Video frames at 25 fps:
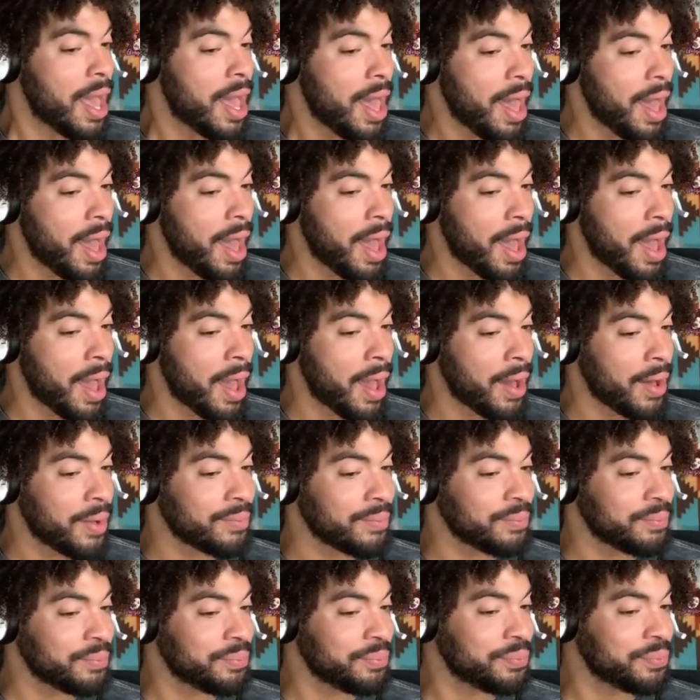
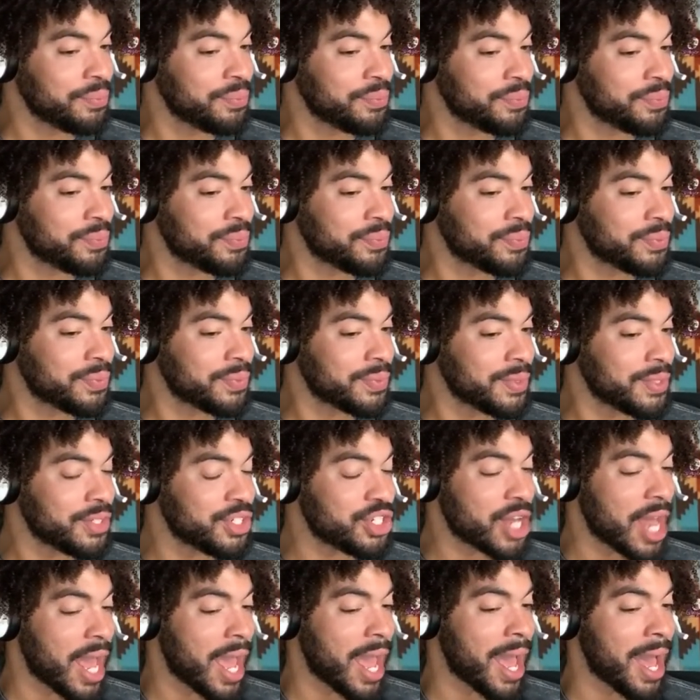Um,
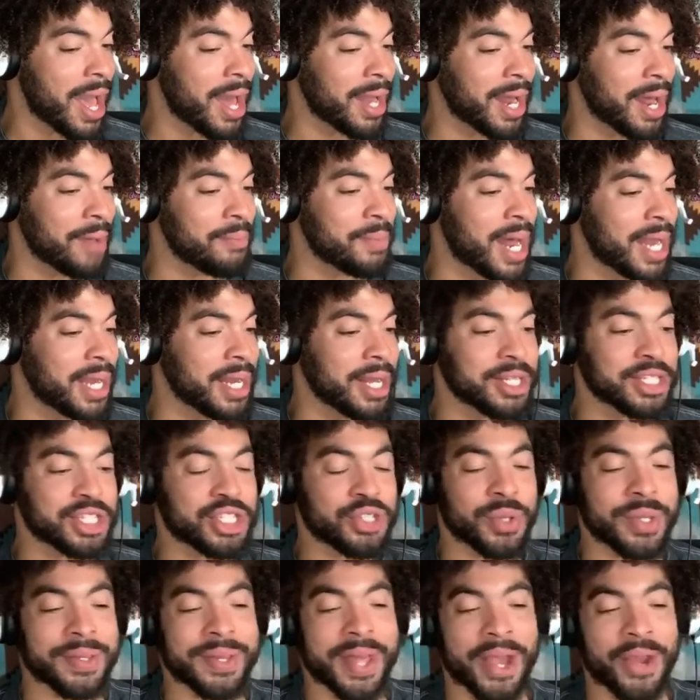Chad, I'm not
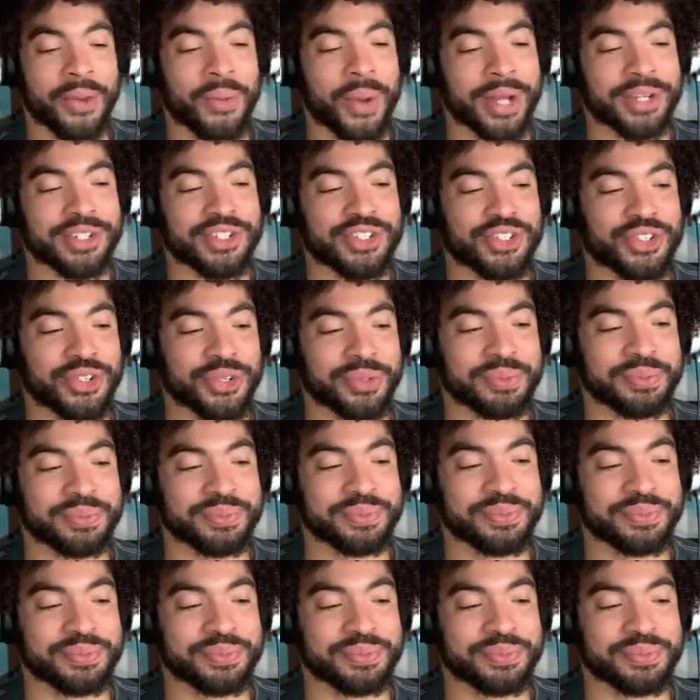answering that question.